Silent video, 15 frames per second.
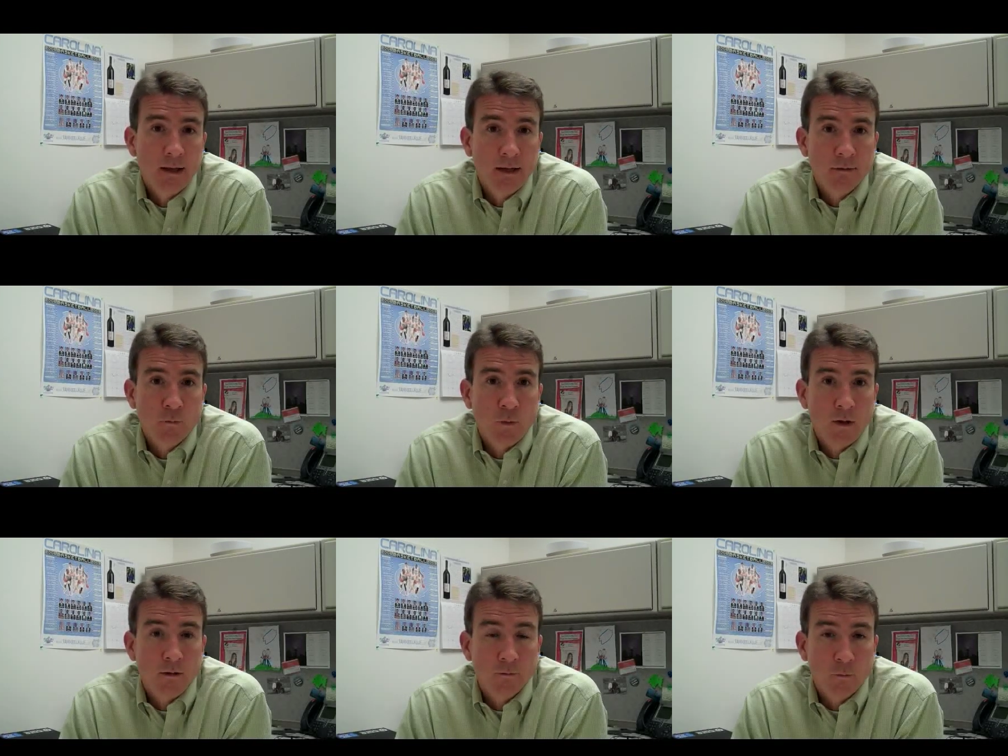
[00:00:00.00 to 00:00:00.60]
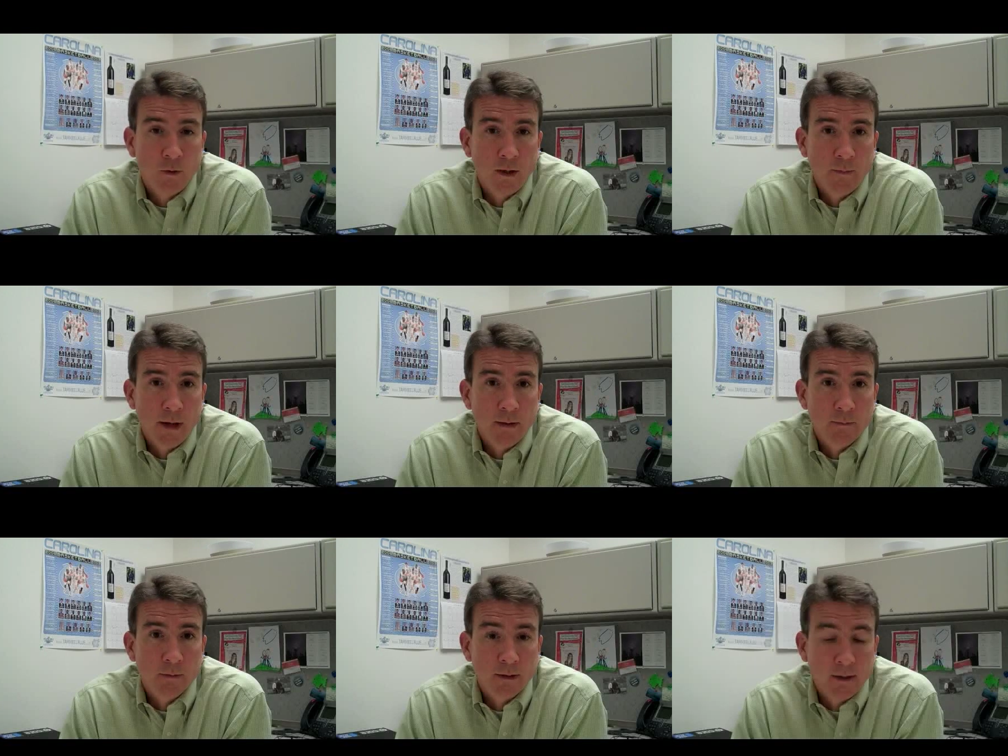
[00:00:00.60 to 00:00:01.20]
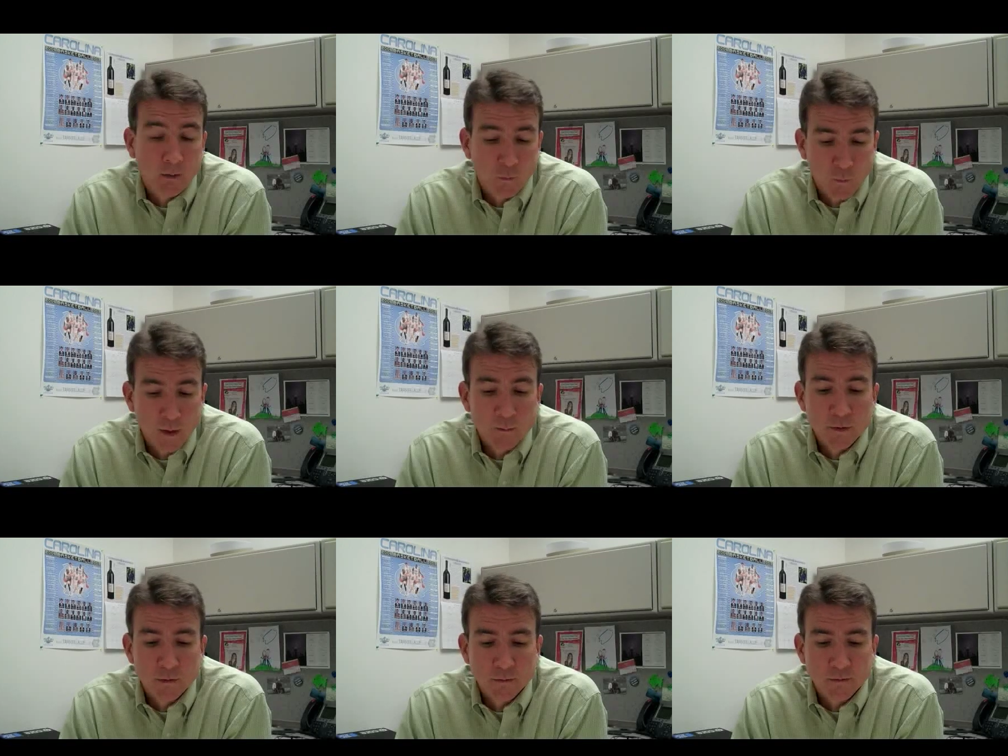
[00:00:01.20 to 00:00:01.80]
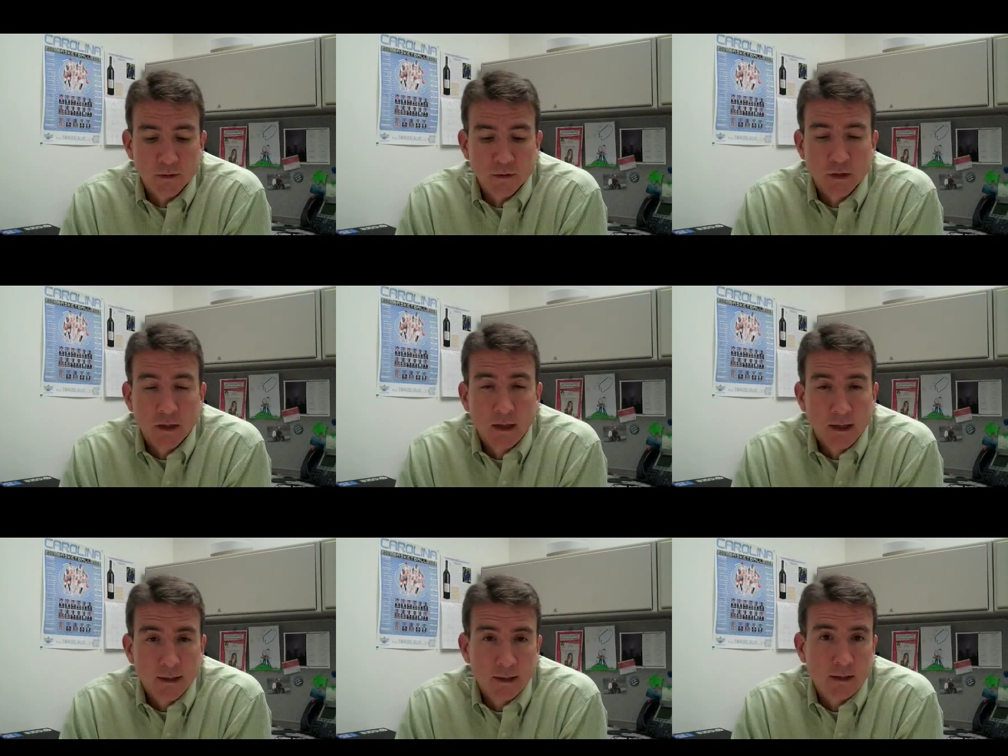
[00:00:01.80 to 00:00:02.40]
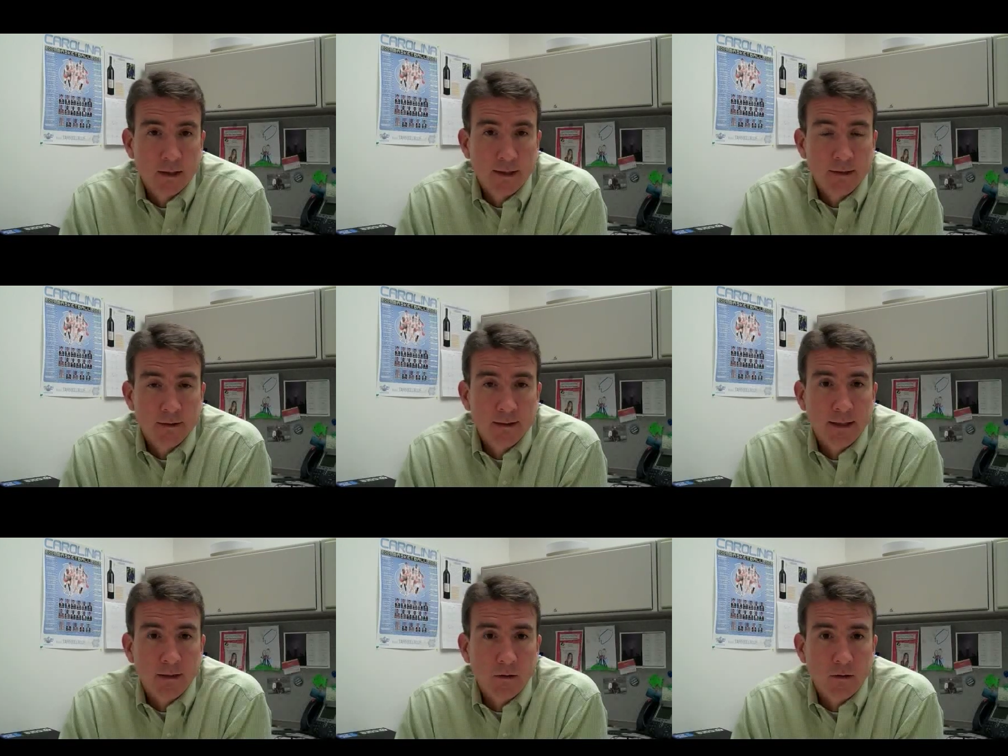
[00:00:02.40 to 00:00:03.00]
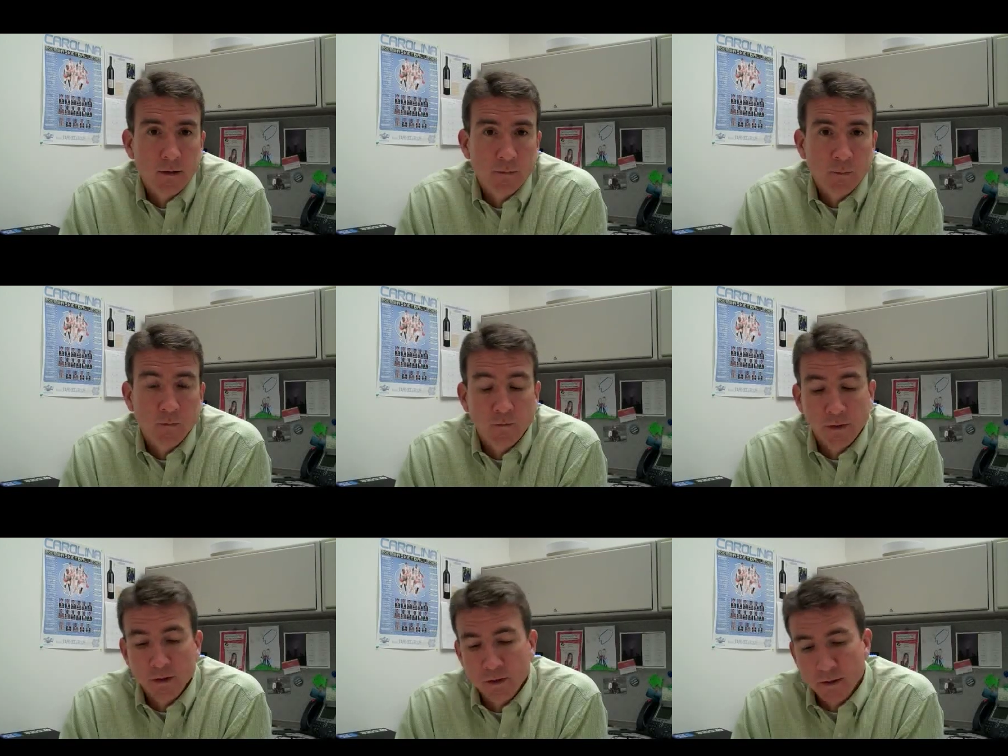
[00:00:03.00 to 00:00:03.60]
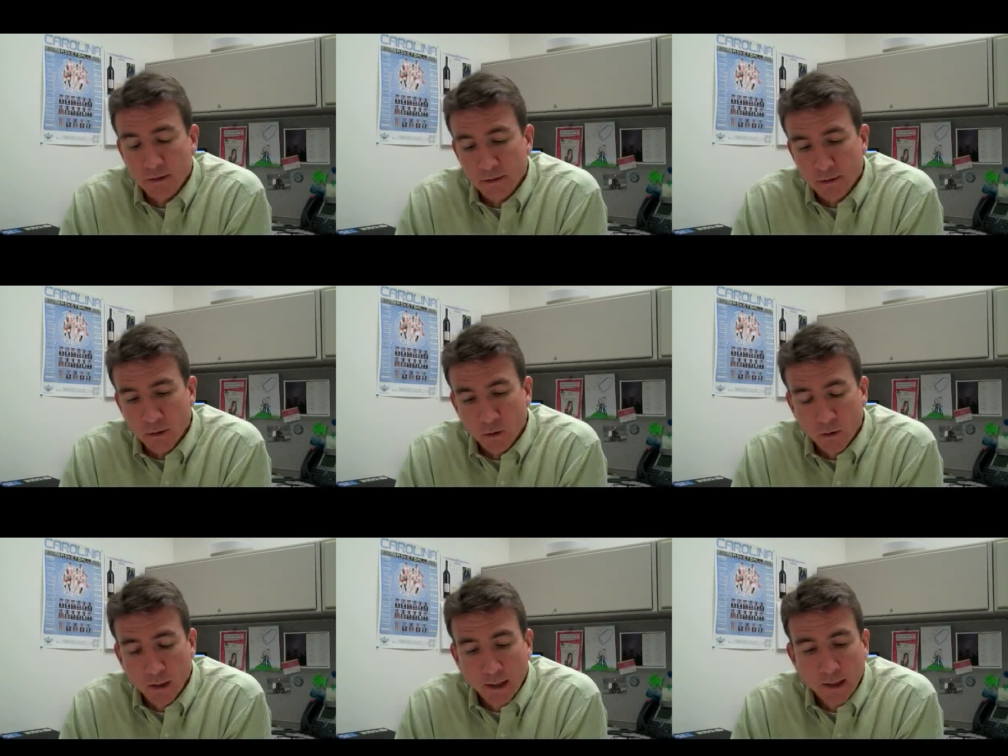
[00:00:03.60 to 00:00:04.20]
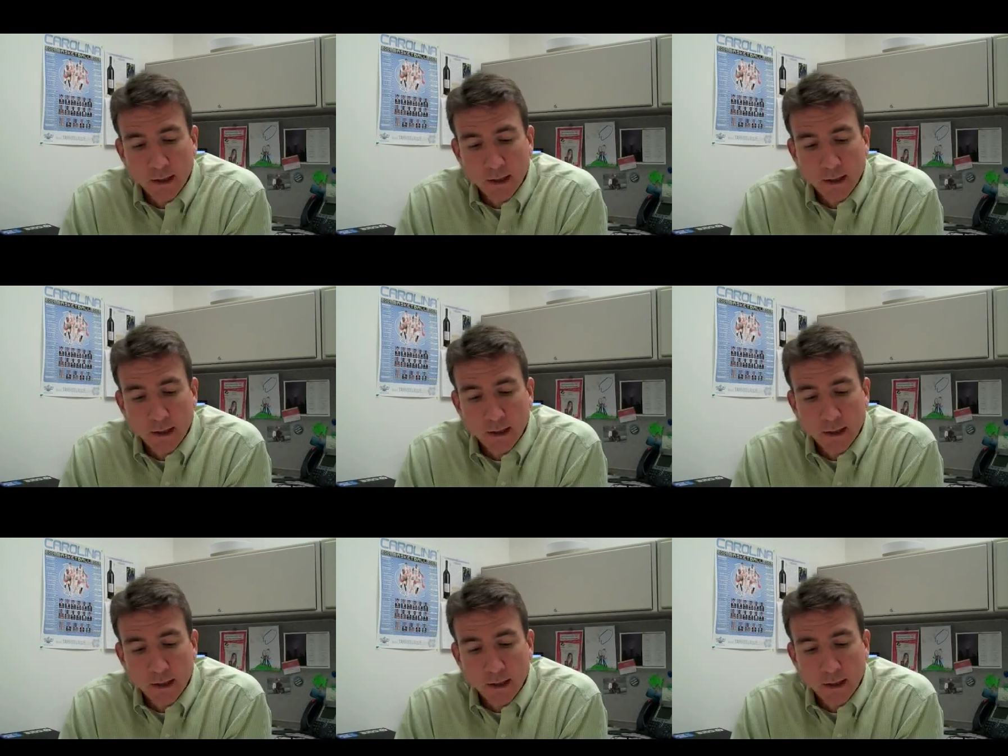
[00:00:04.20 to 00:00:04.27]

as well as web applica- or web usage can lead to data loss prevention. So,